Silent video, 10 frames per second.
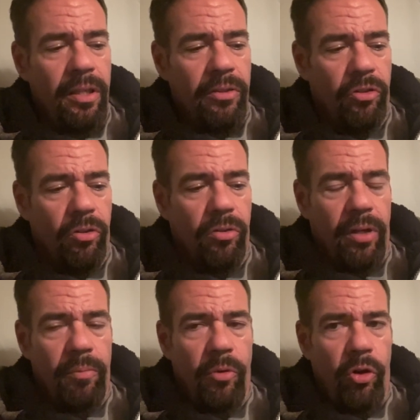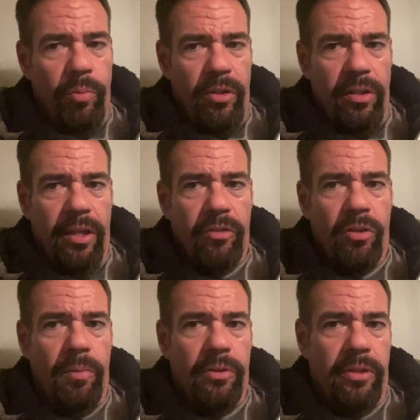So I'm hoping in the next
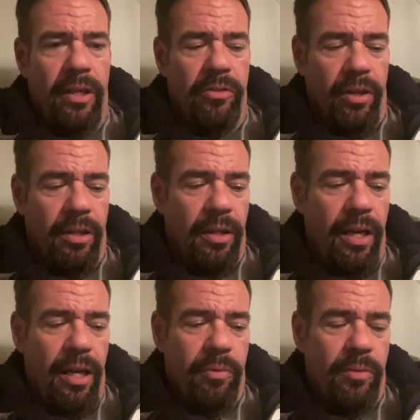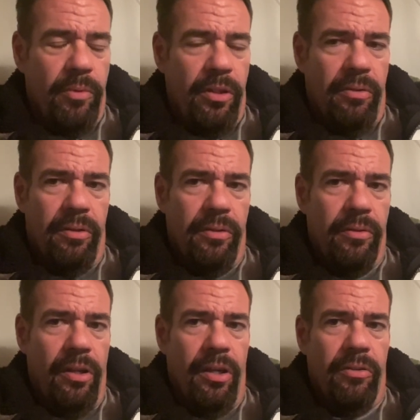couple days that can happen, but
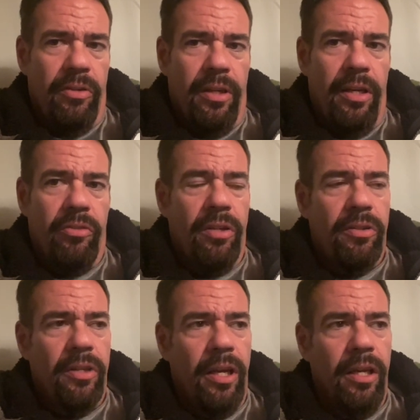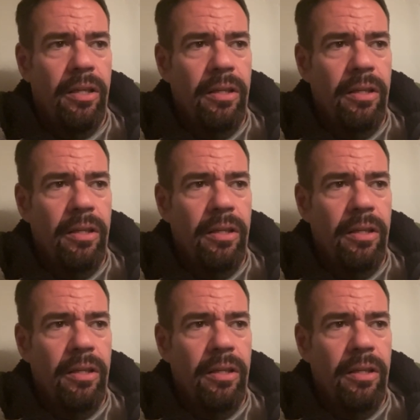uh, today's not the day.